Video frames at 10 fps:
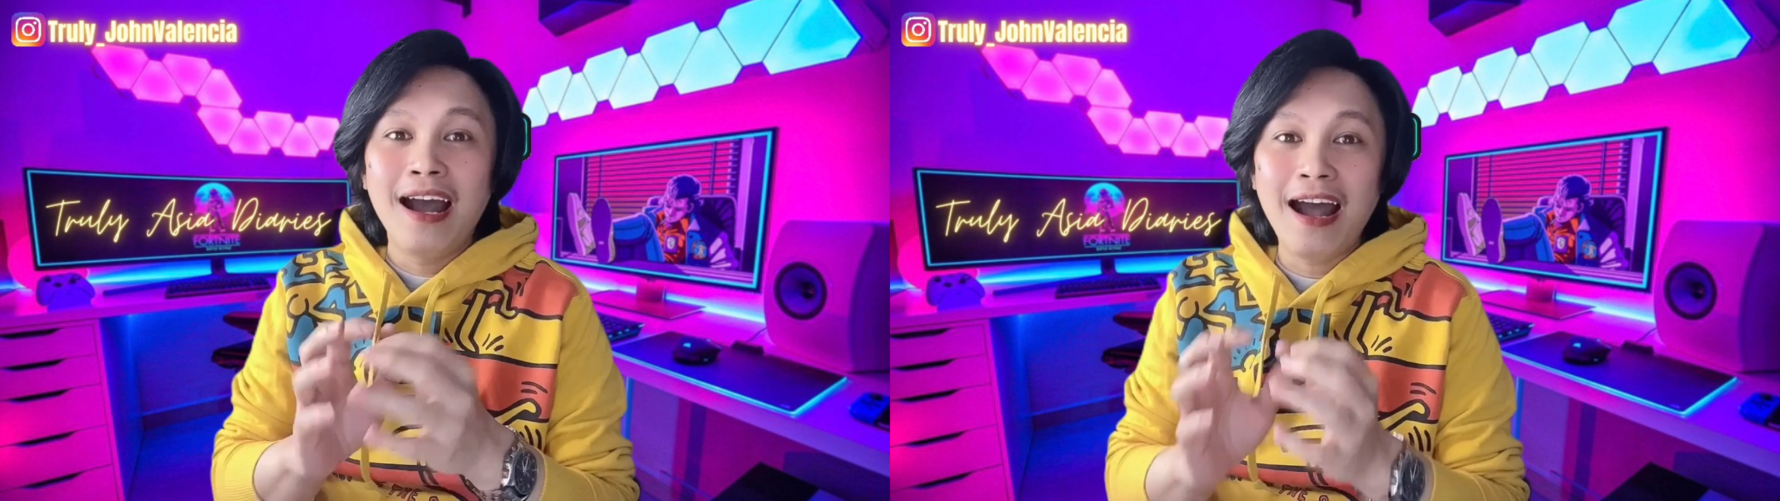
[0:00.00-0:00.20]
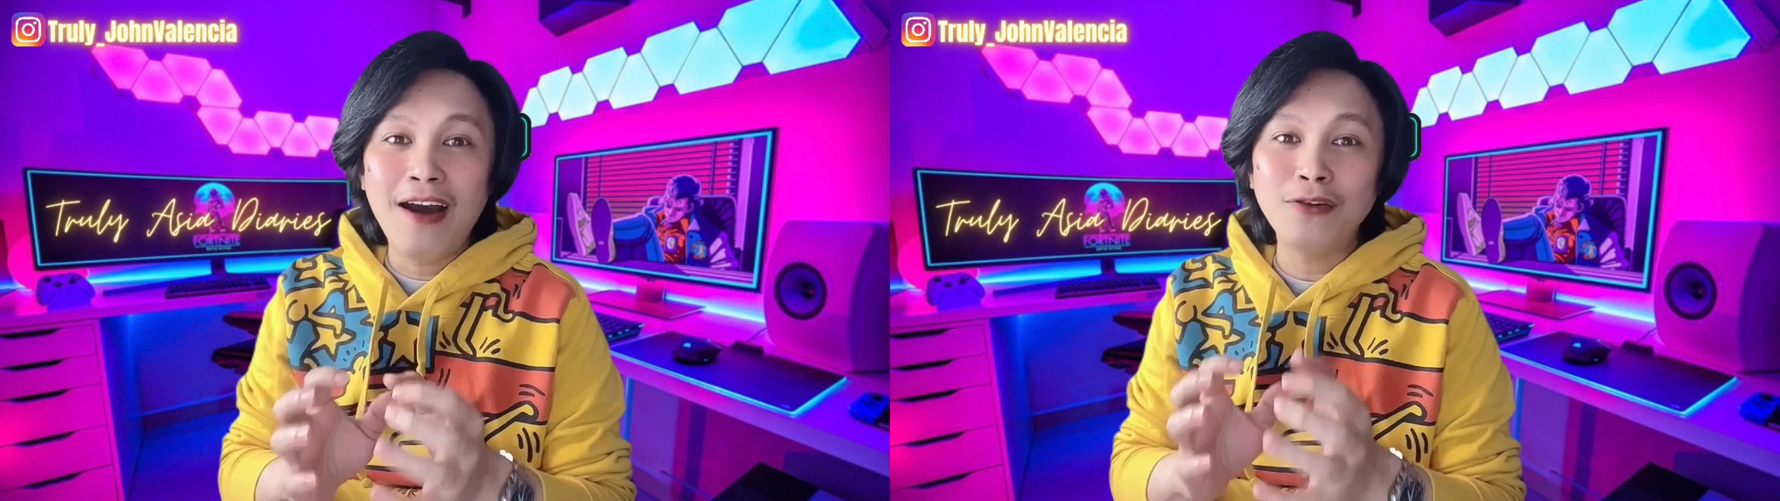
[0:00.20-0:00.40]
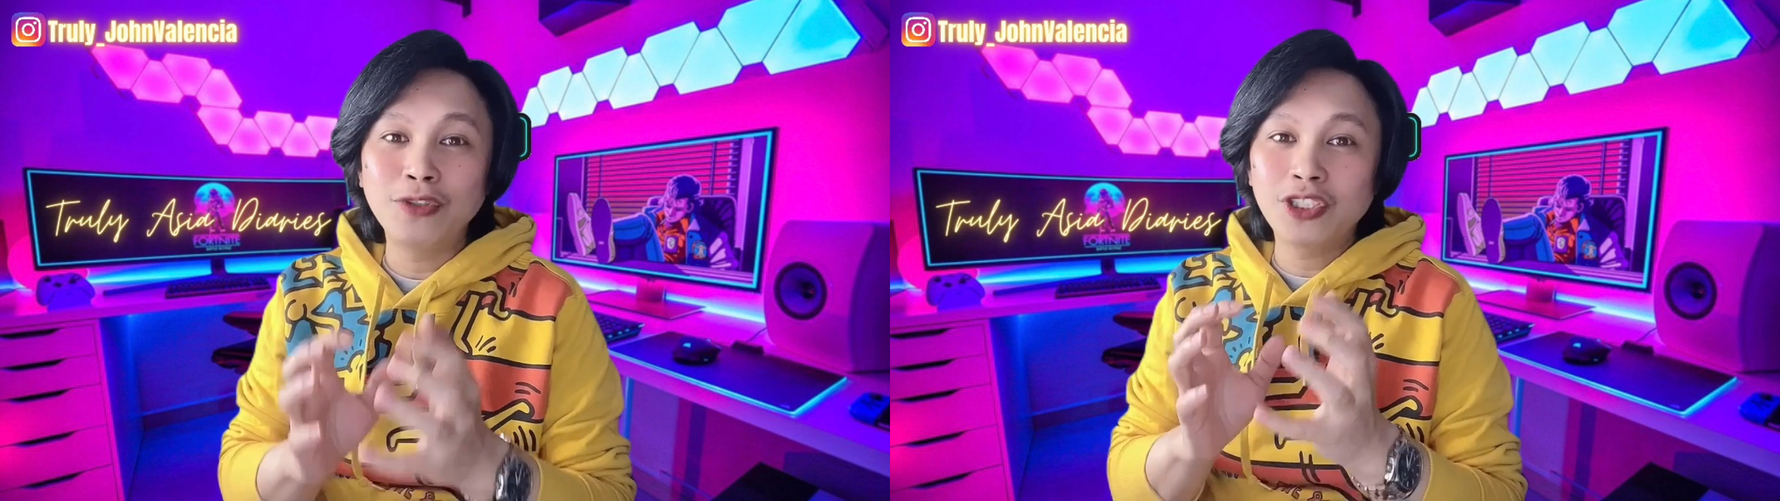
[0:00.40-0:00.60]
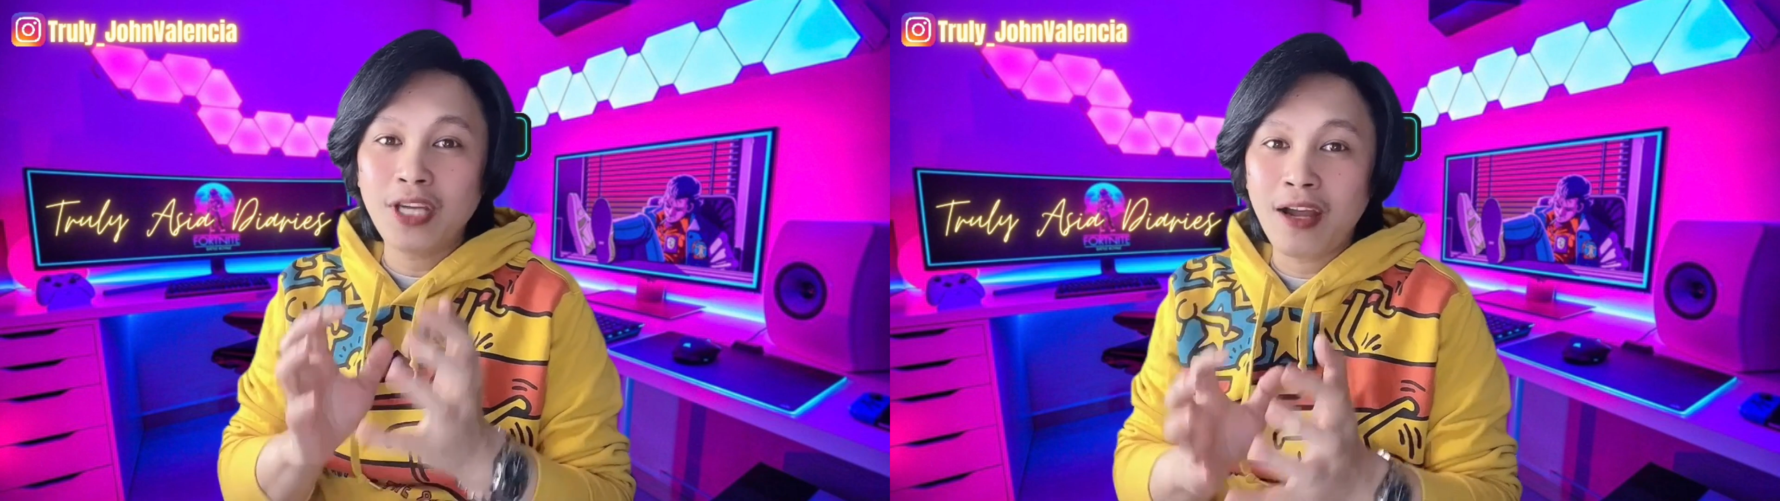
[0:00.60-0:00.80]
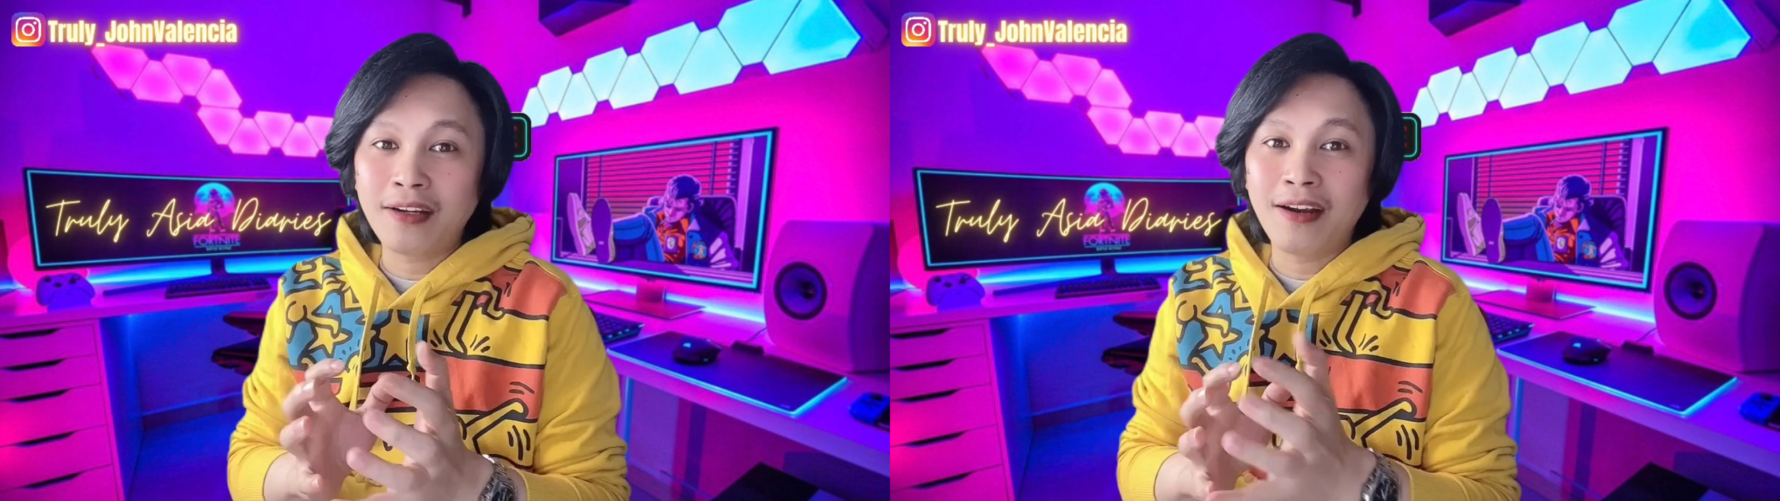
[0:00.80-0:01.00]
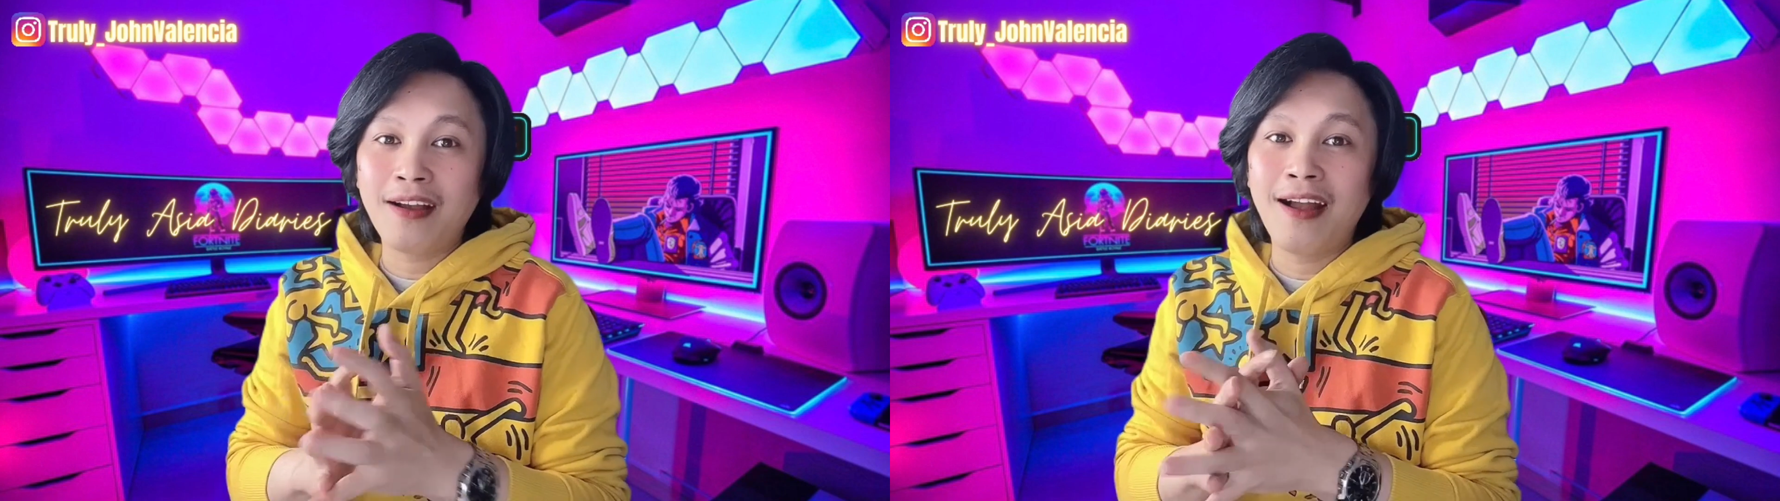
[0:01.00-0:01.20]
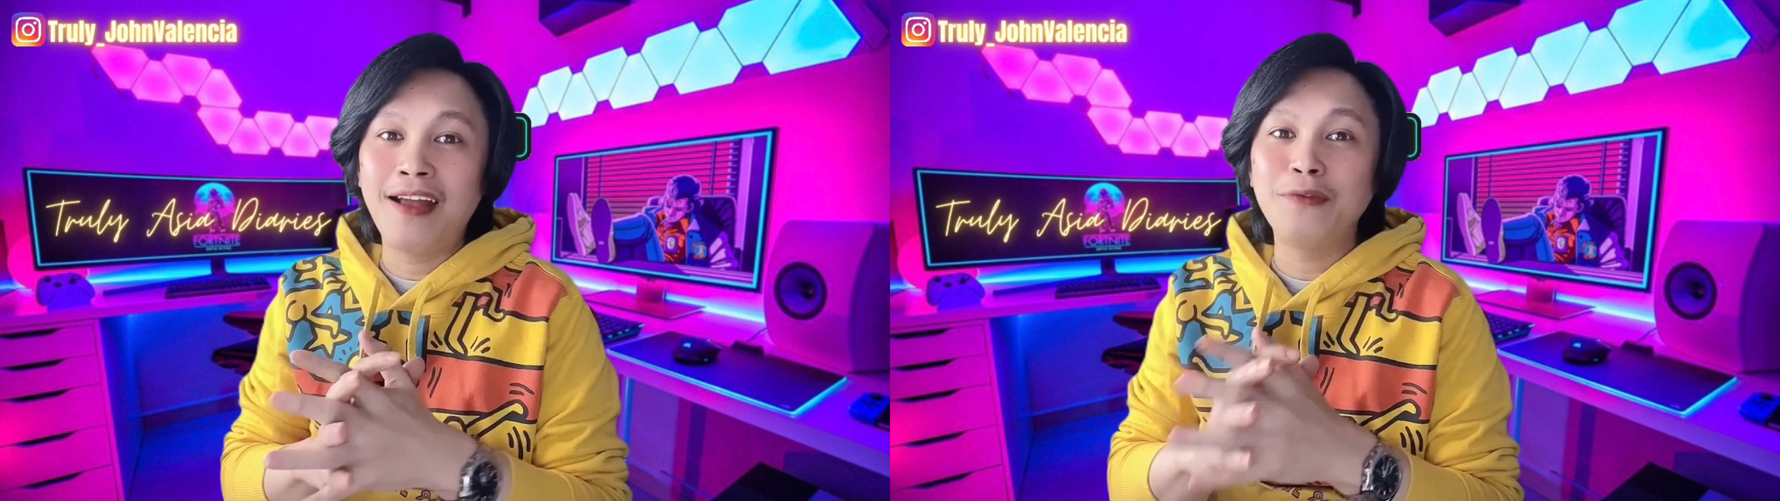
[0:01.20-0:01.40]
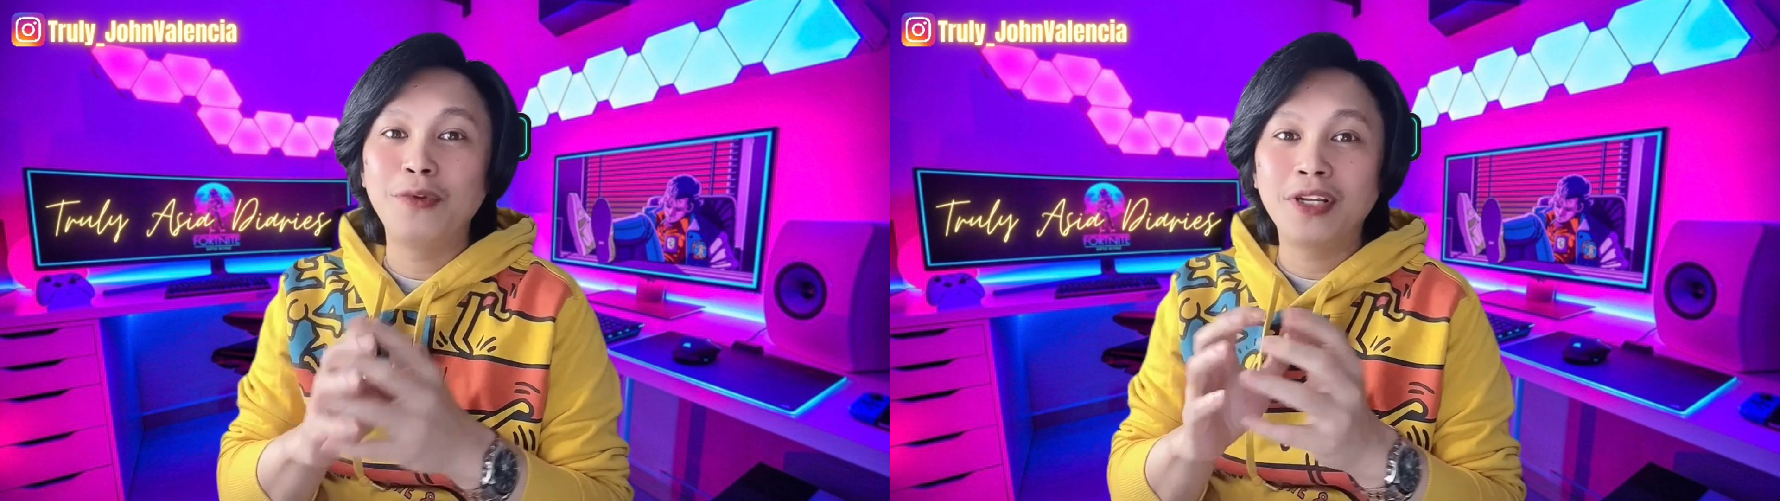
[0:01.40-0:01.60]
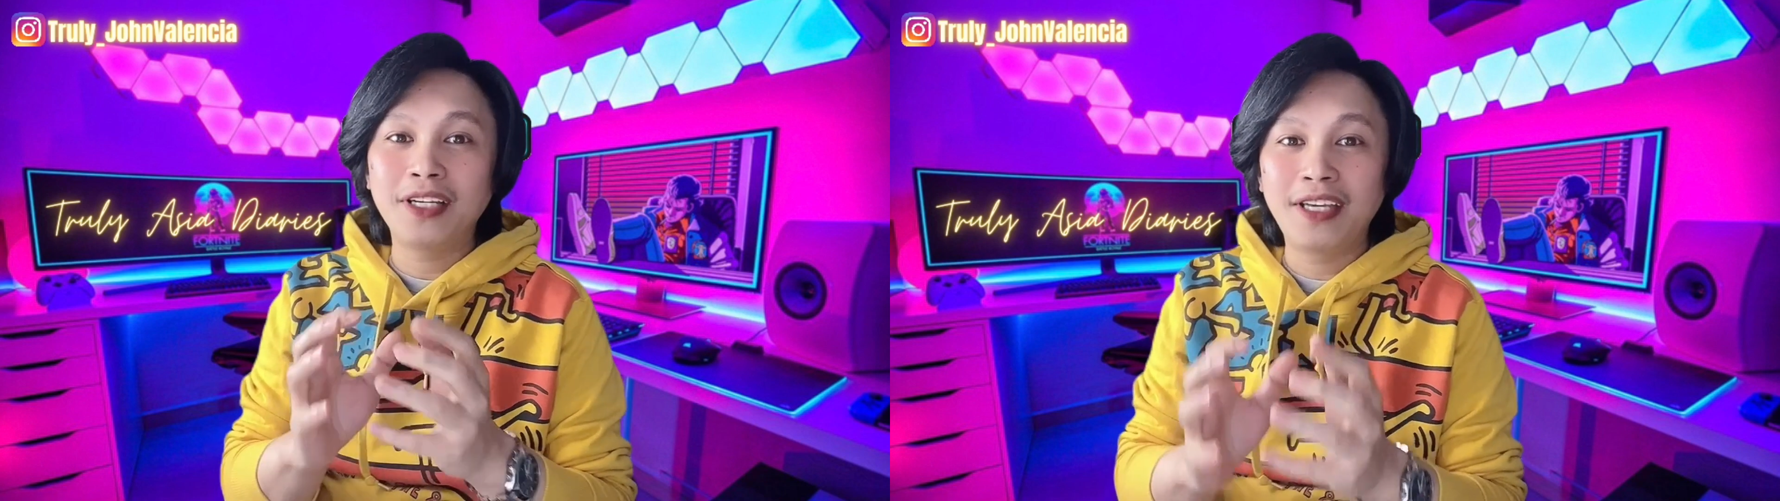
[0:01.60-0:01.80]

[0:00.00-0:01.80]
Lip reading: how Cakra Khan will